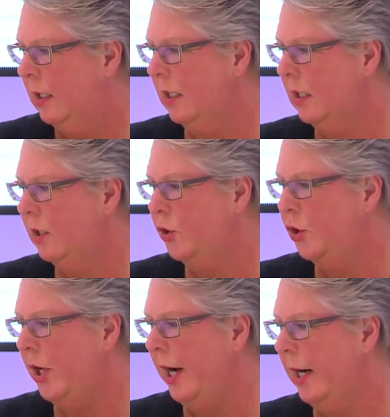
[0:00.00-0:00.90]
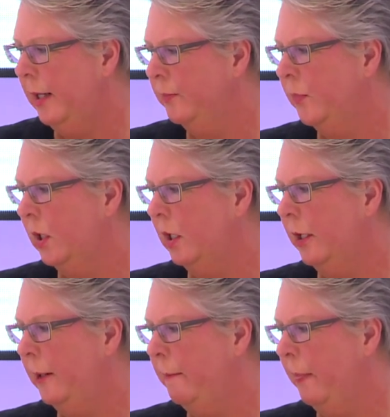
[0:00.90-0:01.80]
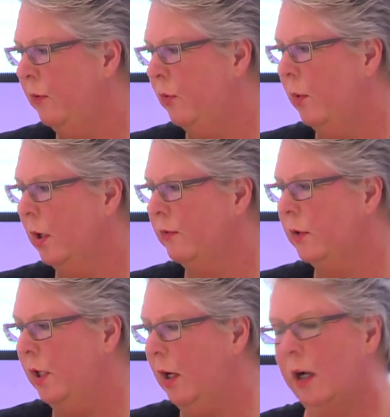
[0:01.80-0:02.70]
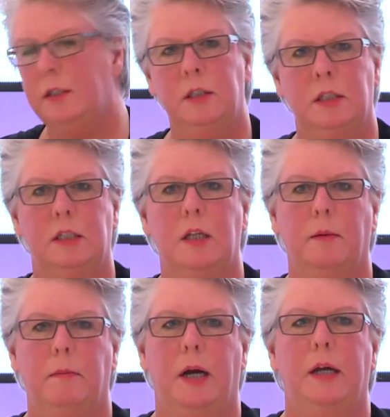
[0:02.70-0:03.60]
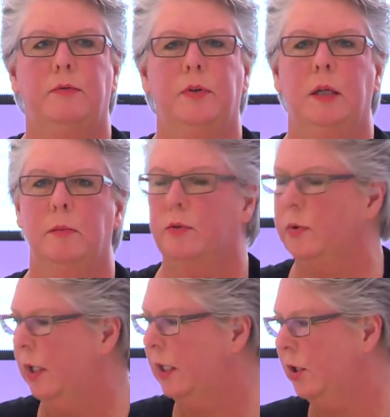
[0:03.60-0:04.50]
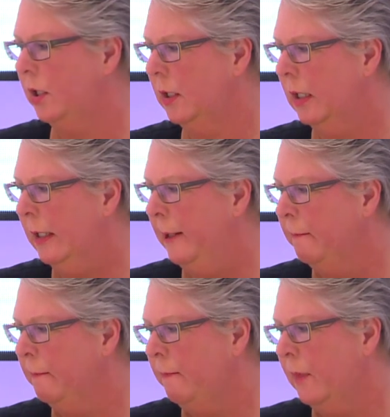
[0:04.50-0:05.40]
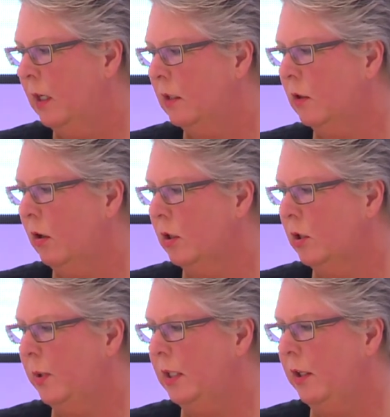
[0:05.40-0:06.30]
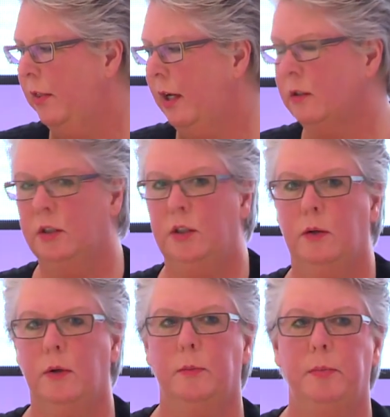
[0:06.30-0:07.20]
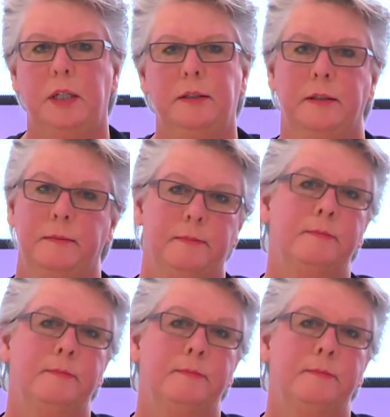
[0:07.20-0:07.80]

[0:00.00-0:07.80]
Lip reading: This is a chair for one of the yachts. It's done by Freedom of Creation. It's cost 20,000 euro a piece.